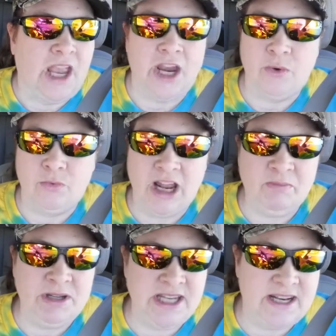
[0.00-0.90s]
a
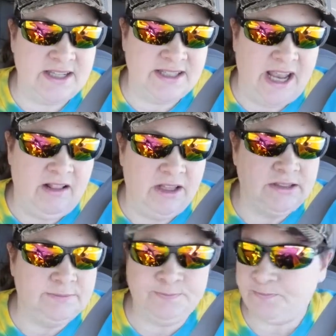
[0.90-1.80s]
red potato
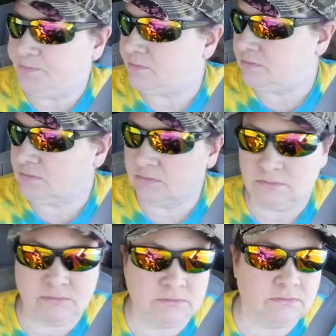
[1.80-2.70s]
salad,
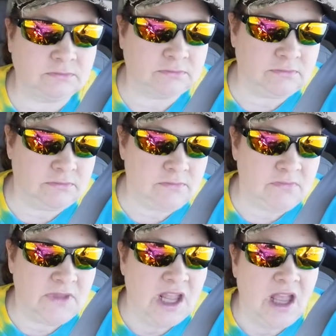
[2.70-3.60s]

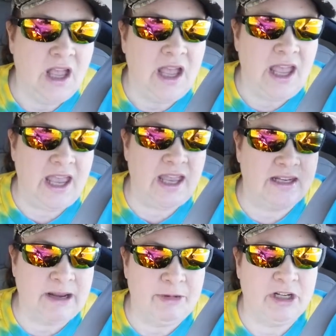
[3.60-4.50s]

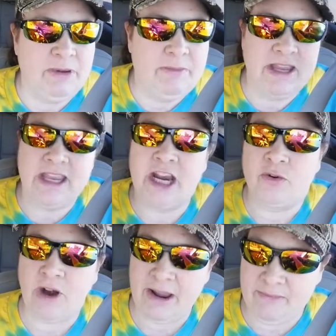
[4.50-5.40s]
and I'm going to be making a
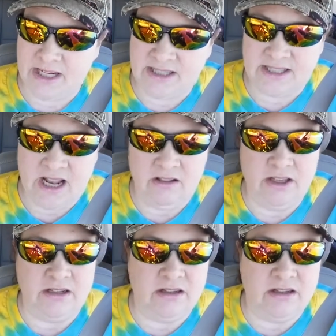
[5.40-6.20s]
crab meat salad.